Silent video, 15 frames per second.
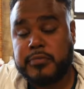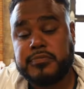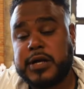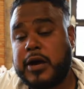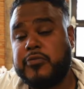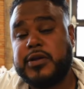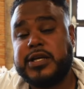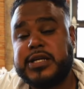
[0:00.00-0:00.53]

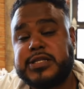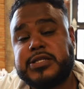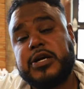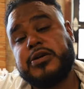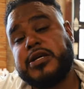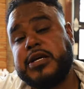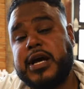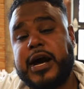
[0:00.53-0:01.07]
Not really a
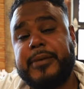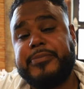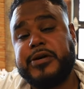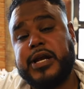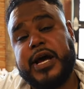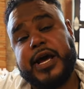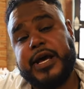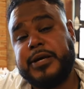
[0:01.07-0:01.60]
turkey guy,
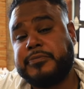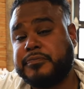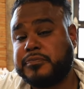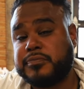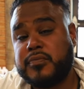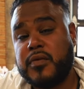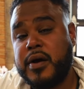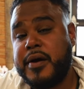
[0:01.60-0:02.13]
but hey.
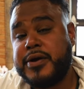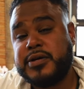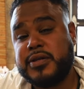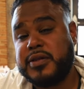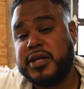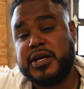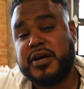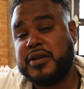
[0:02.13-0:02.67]

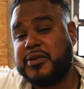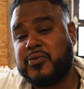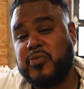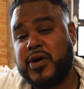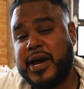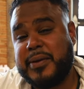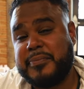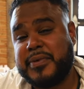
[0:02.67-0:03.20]
The other
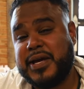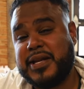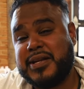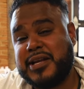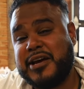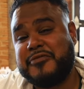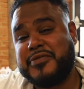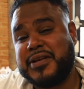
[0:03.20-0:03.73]
white meat,
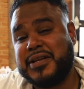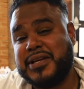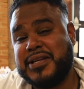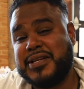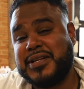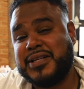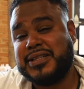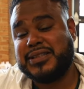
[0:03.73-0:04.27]
definitely
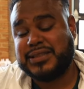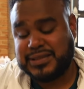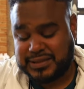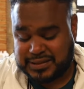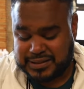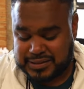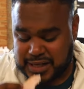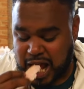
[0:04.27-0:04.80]

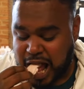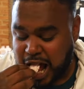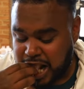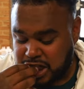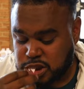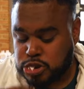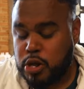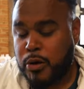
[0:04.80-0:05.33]
delicious.
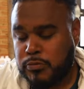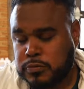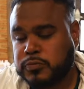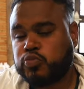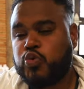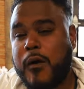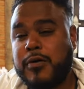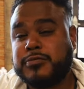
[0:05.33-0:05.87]

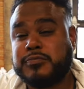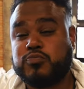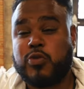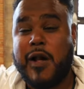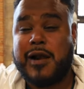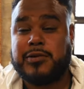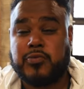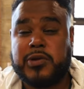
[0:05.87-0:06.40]

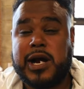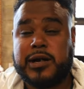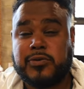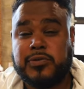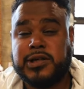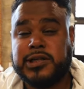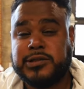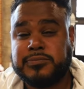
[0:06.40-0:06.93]
Gotta rock
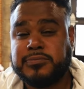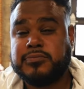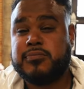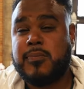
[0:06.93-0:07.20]
with it.